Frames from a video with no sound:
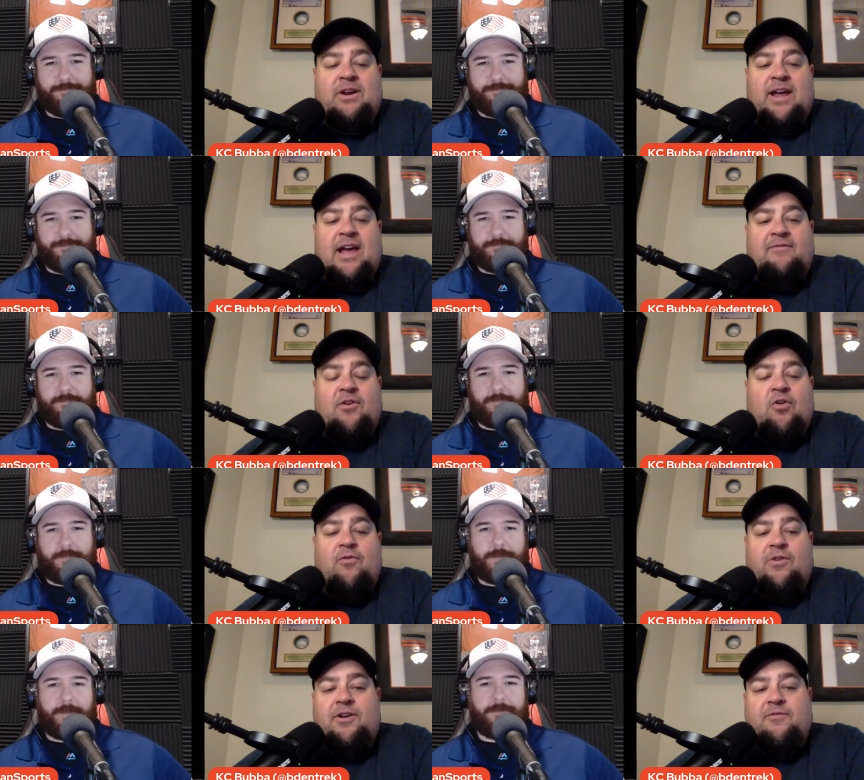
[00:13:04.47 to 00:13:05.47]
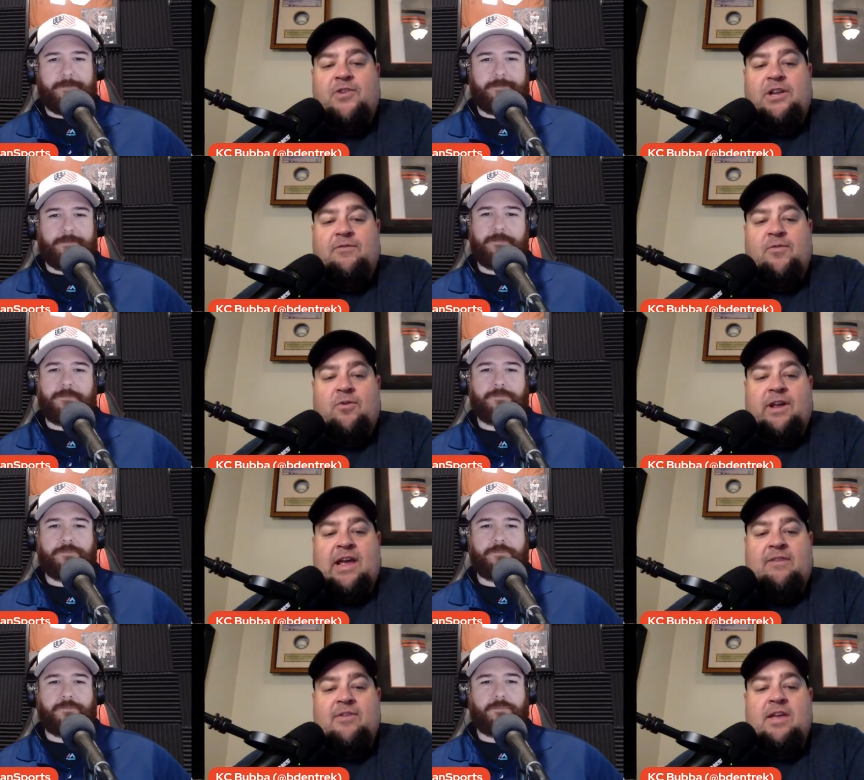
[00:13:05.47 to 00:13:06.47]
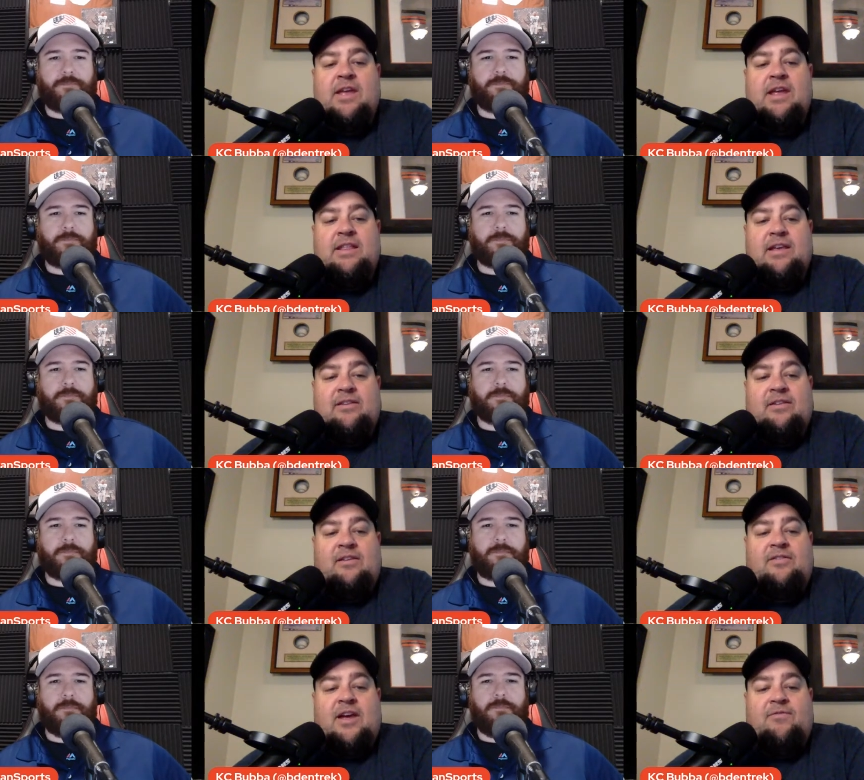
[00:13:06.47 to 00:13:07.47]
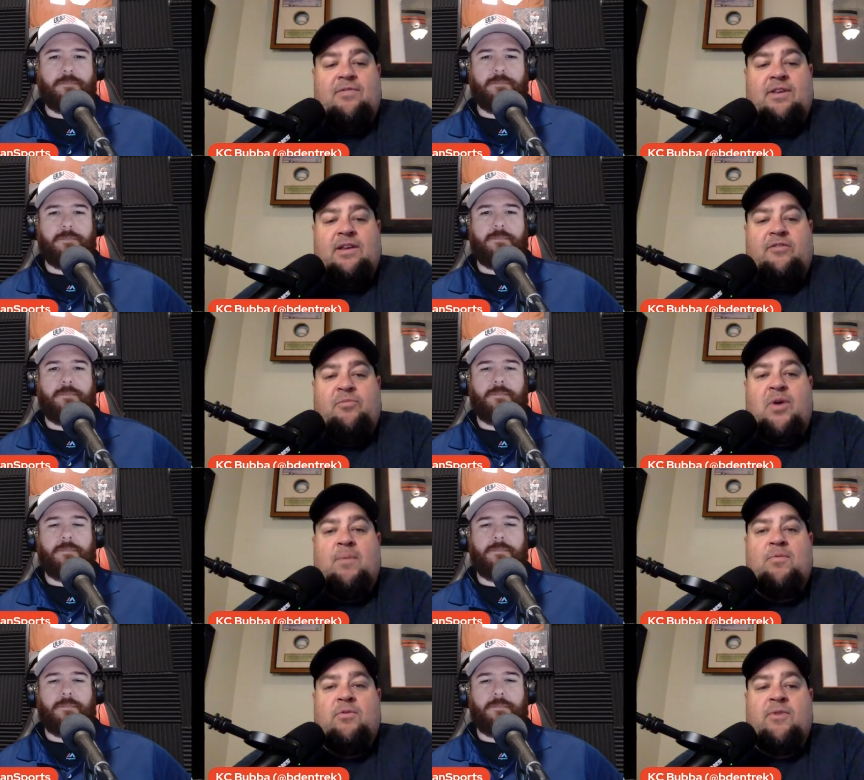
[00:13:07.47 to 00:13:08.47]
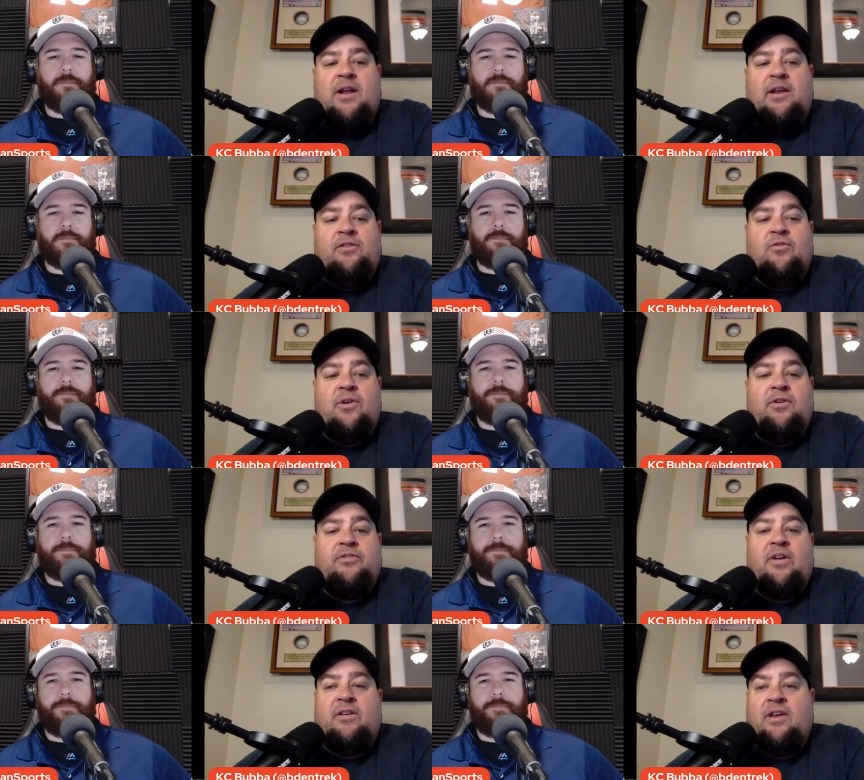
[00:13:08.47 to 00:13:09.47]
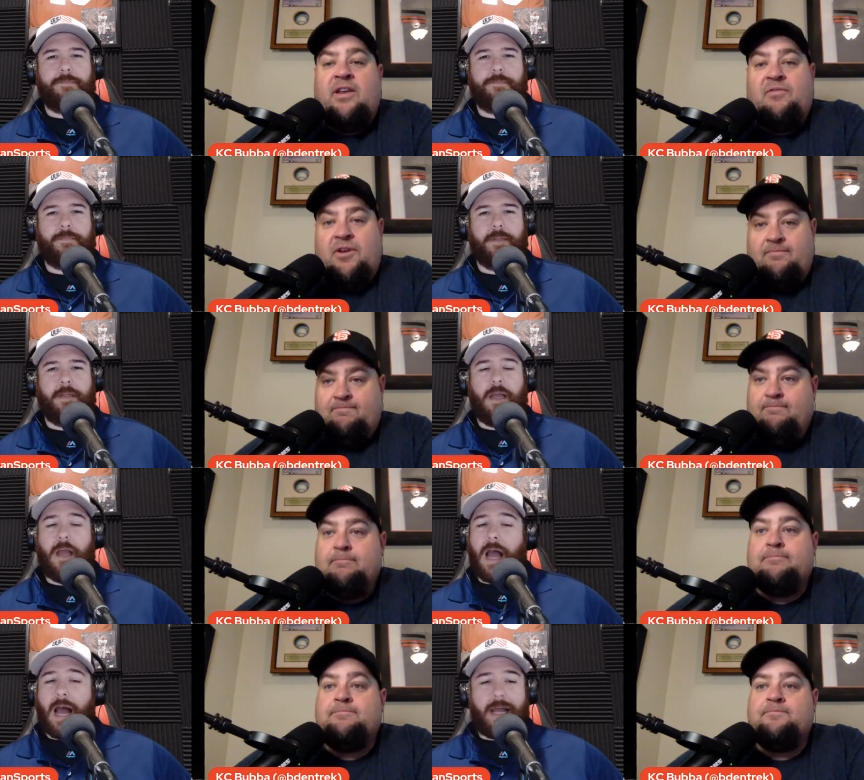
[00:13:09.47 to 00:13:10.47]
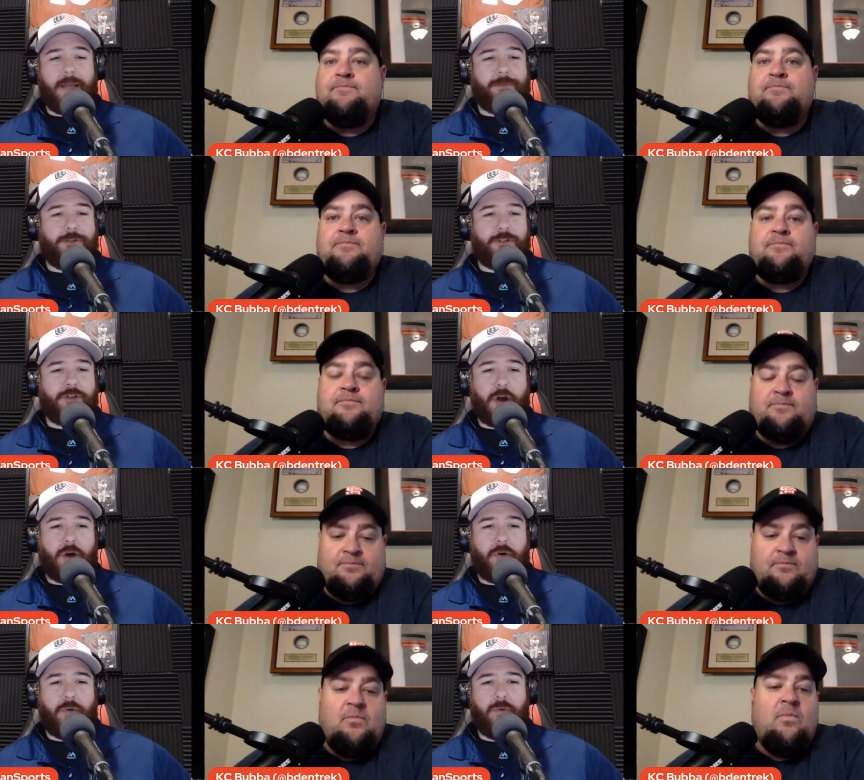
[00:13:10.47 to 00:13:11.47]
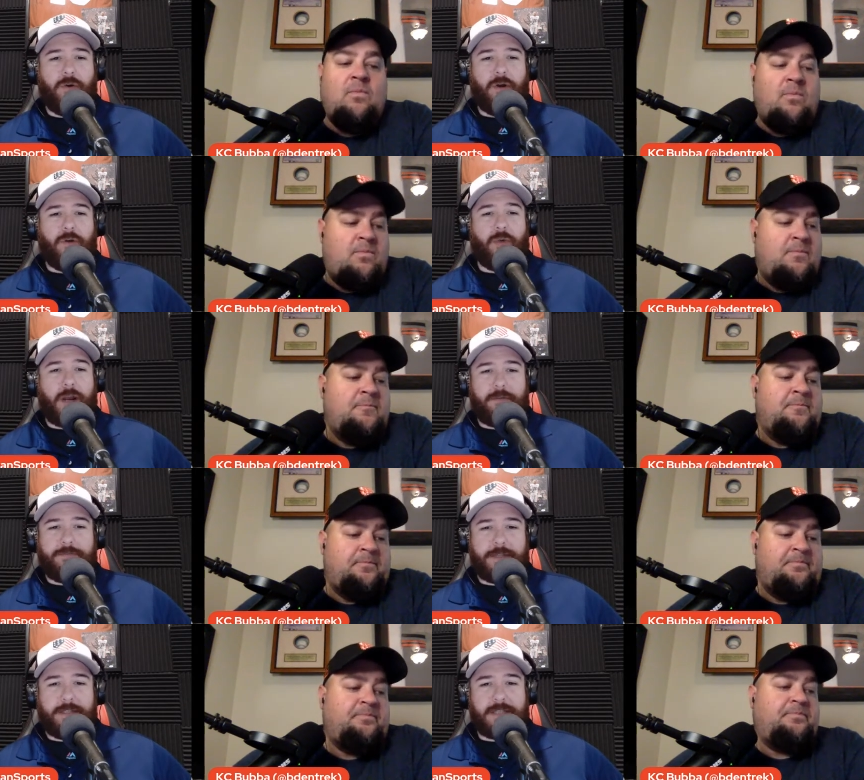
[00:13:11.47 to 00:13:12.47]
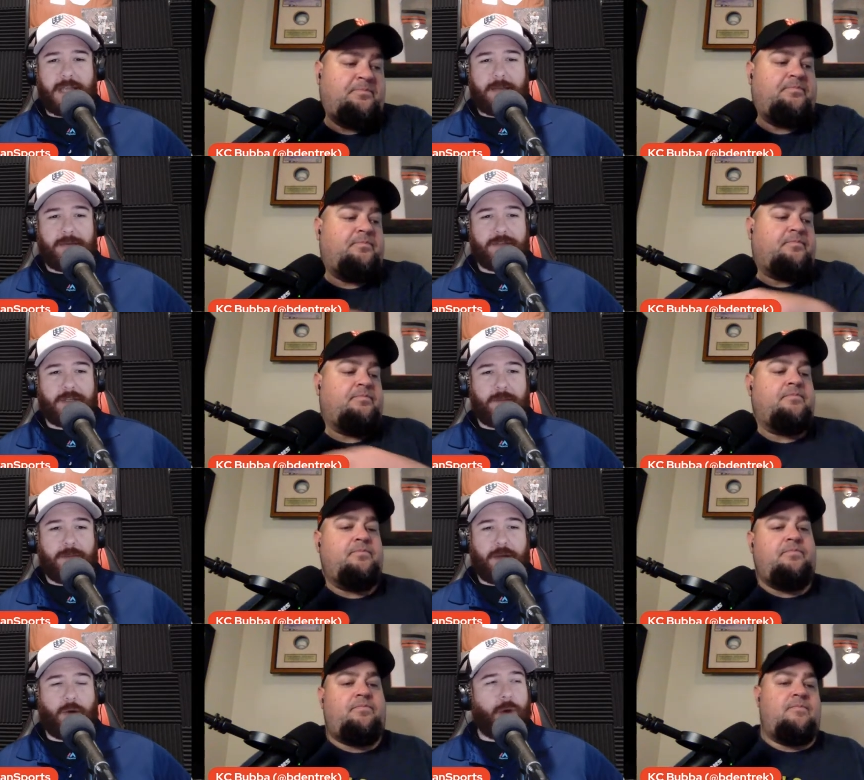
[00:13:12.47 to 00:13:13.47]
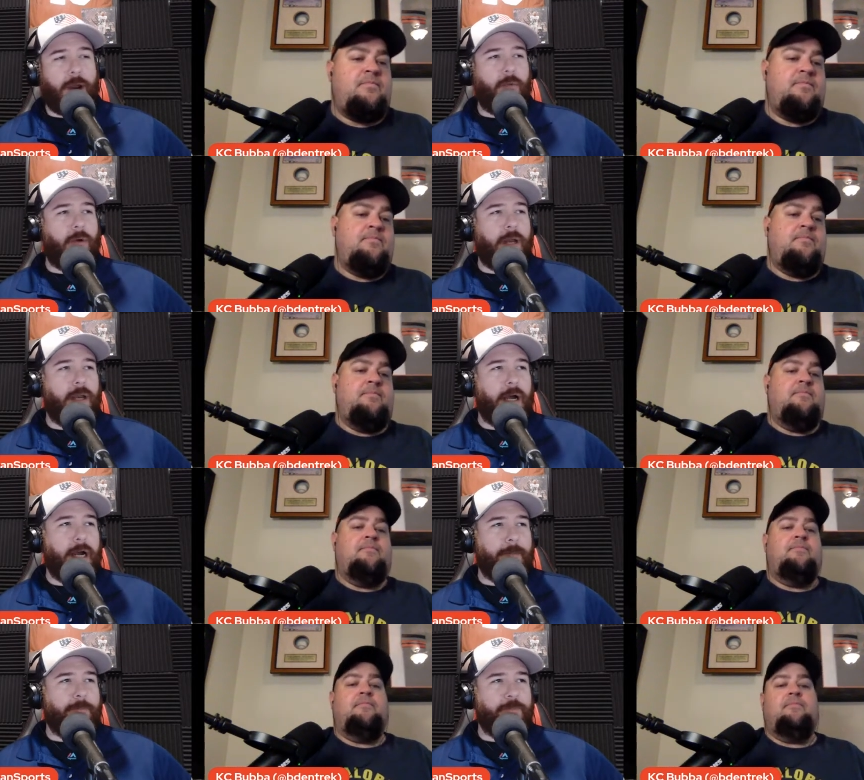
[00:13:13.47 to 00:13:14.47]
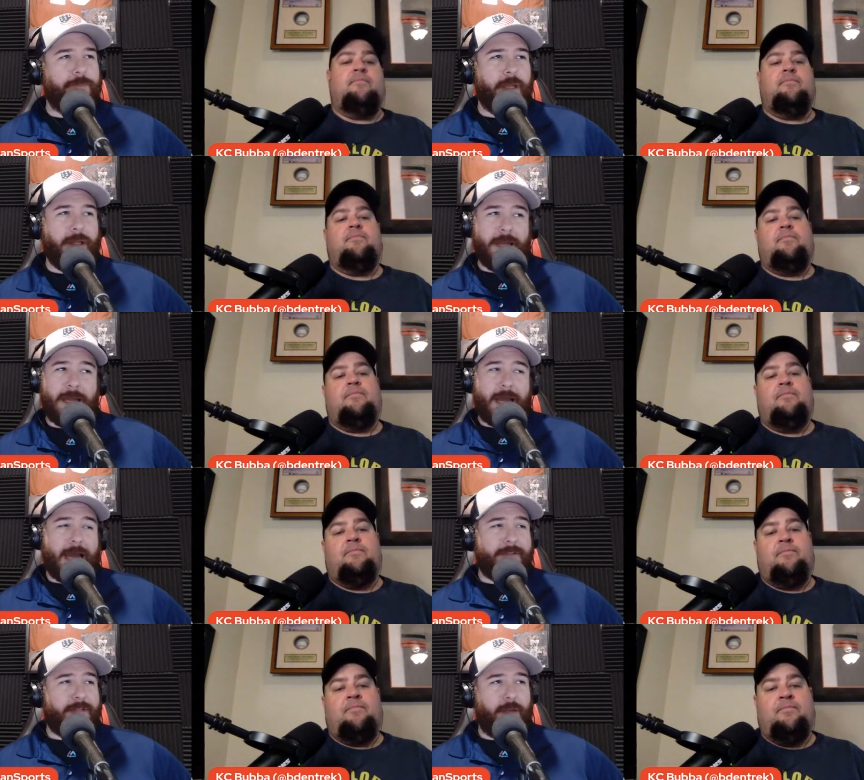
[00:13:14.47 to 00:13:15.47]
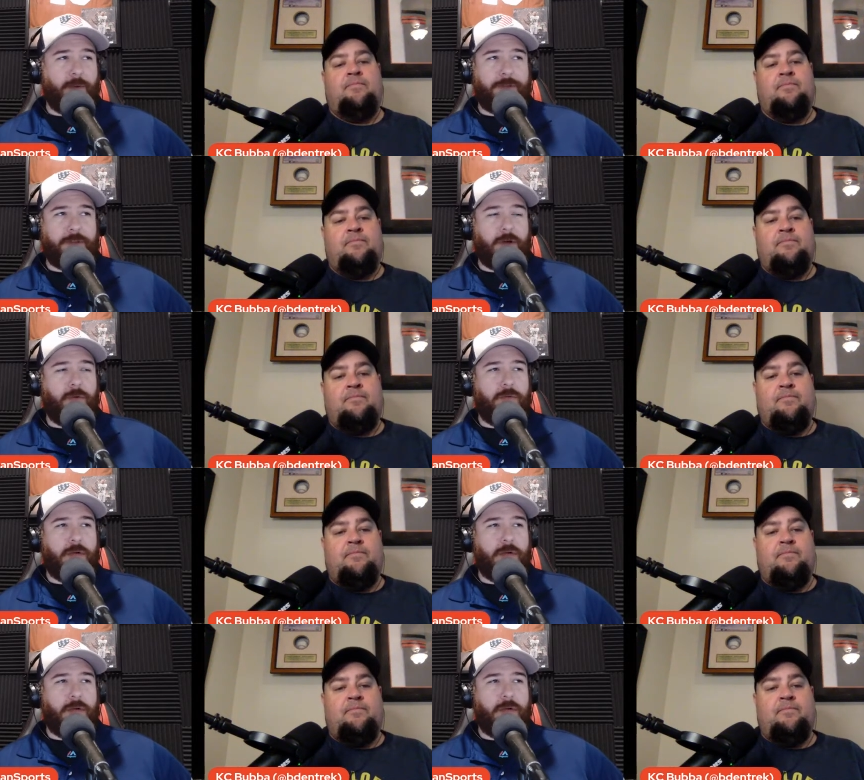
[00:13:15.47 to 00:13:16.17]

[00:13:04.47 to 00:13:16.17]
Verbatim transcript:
Speaker 1: one and a half, over under 54 and a half. This is definitely get your popcorn ready, enjoy your Sunday evening.
Speaker 2: I am so ready for this game. This is going to be a great one. Um, I tell you what, though,